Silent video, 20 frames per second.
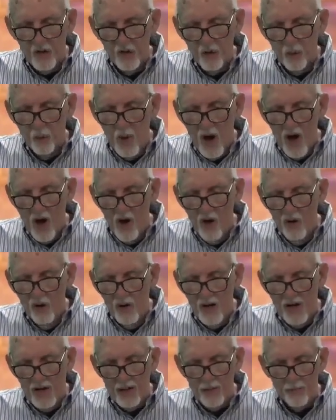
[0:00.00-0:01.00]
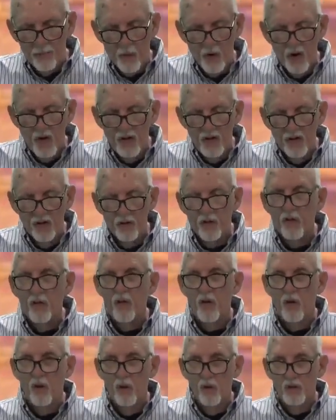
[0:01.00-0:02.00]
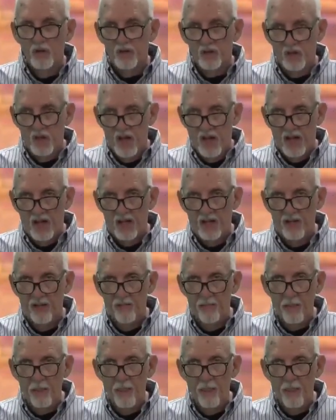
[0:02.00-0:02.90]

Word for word: the wall, and he prayed unto the Lord, saying,